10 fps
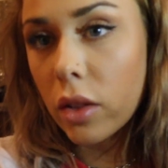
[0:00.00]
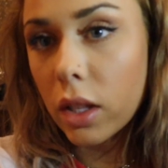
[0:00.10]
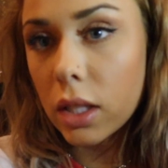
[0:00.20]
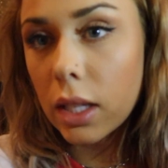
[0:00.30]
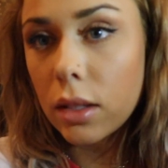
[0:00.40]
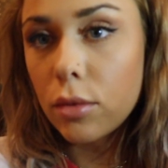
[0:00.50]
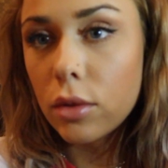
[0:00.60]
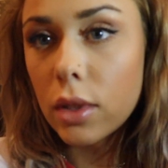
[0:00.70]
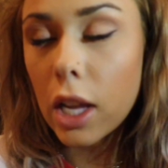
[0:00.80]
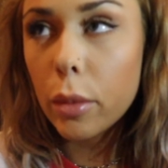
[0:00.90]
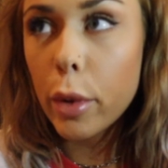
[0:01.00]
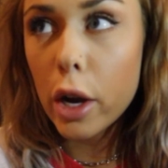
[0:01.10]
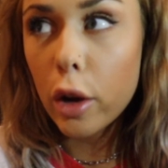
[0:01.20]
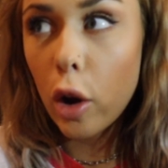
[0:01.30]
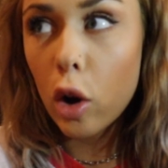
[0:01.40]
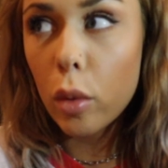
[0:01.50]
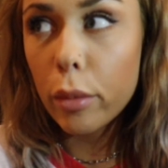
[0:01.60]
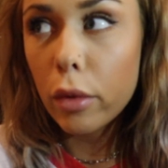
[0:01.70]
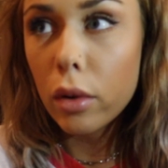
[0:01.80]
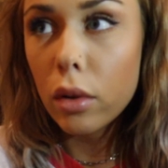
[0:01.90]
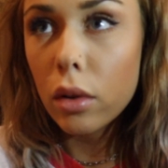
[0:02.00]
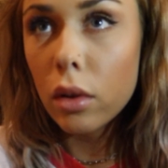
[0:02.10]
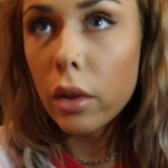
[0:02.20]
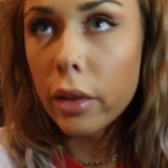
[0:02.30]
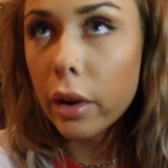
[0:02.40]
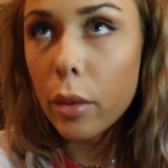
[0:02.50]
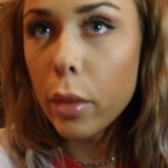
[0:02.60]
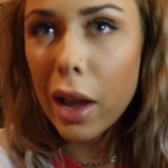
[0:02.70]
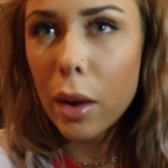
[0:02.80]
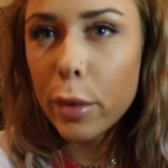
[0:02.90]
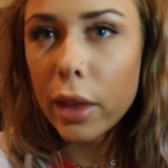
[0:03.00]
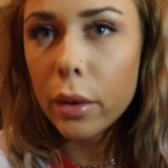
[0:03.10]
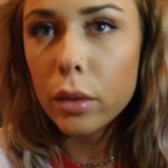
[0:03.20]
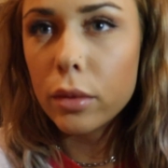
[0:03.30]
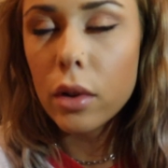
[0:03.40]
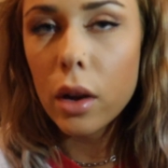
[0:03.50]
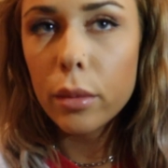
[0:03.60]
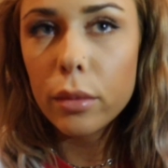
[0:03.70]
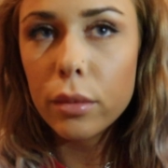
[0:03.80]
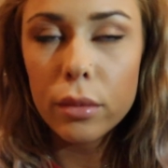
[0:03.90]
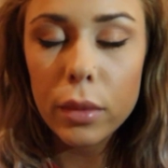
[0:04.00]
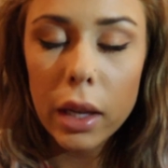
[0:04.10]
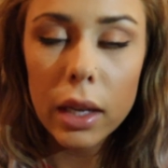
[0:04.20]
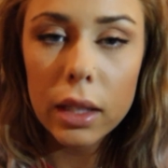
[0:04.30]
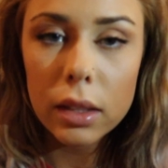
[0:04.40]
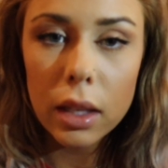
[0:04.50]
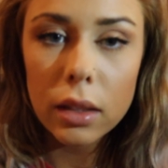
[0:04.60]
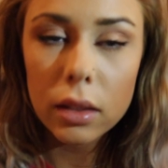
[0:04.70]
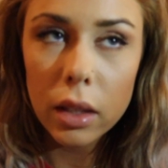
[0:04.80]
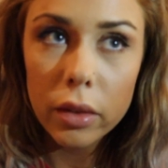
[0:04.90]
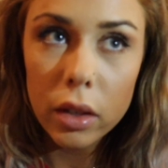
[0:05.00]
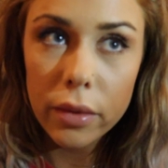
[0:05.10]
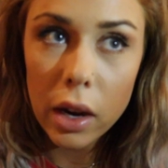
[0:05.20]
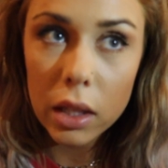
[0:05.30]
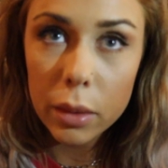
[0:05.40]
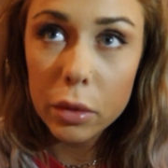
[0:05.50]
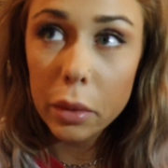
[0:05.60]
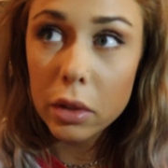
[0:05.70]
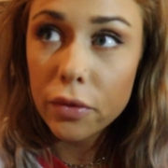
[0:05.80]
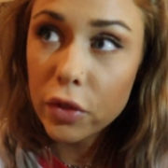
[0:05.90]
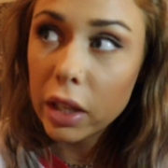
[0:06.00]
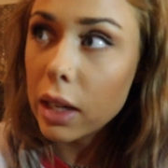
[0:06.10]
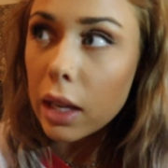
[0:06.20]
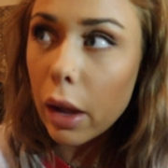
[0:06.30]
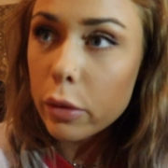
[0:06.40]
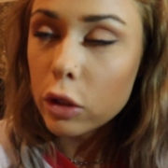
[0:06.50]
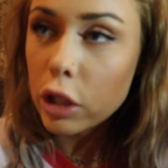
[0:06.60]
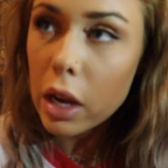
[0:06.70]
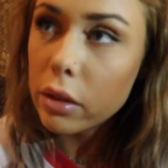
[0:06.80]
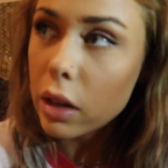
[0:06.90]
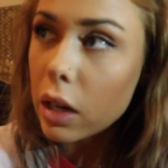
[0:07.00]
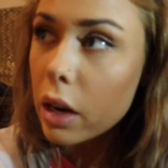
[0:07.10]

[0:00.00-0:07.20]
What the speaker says: unless I take Bug home and then come back, but that would not make any sense except for the fact that I'm supposed to freaking hang out with Chad right